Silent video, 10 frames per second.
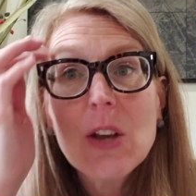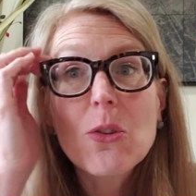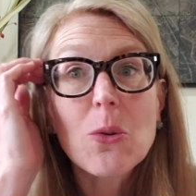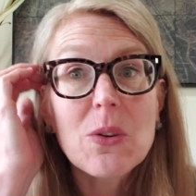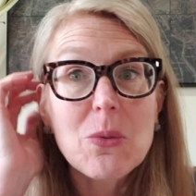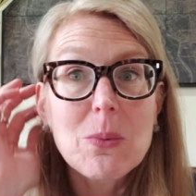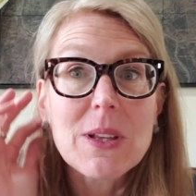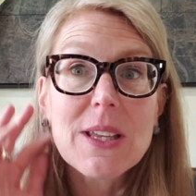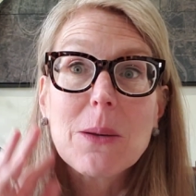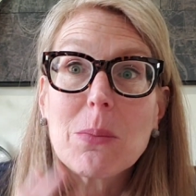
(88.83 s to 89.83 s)
So it's
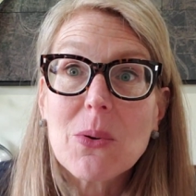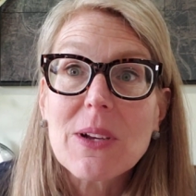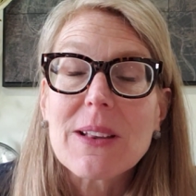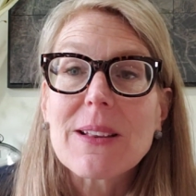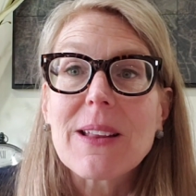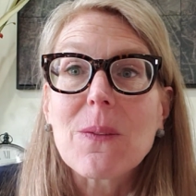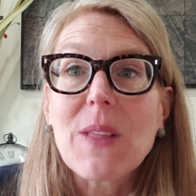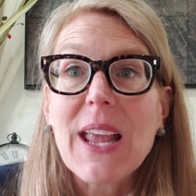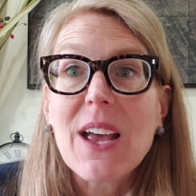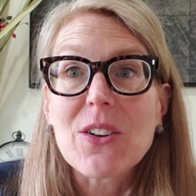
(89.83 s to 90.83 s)
really important that
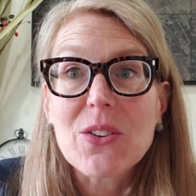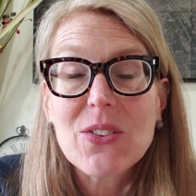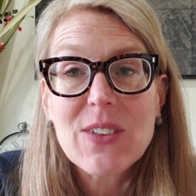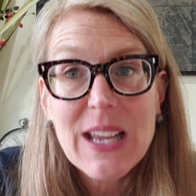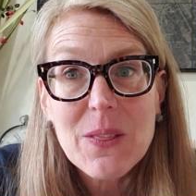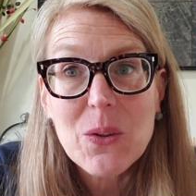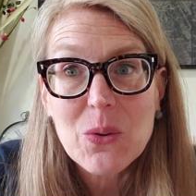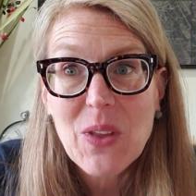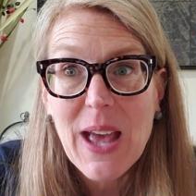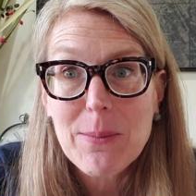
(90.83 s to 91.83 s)
they understand
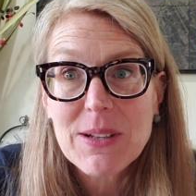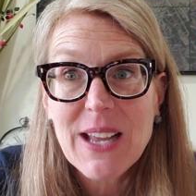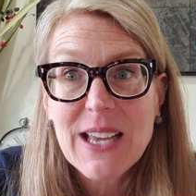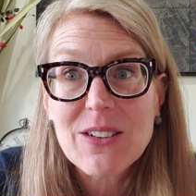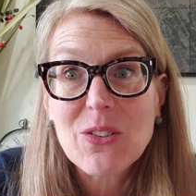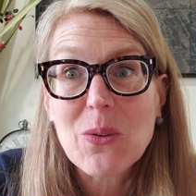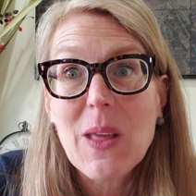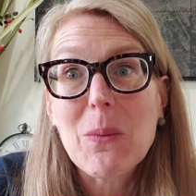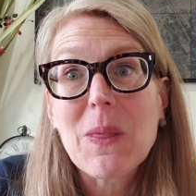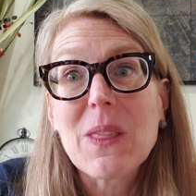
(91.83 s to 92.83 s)
those habitats so
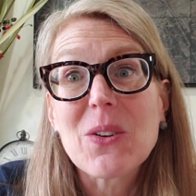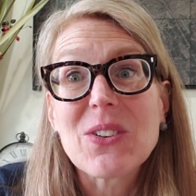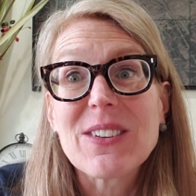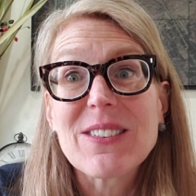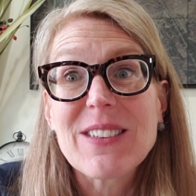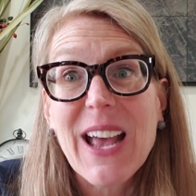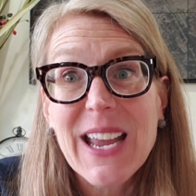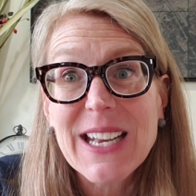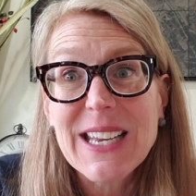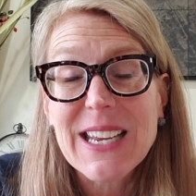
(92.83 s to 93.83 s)
that when they're
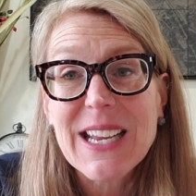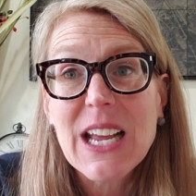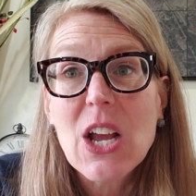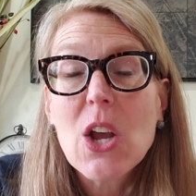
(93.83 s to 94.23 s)
designing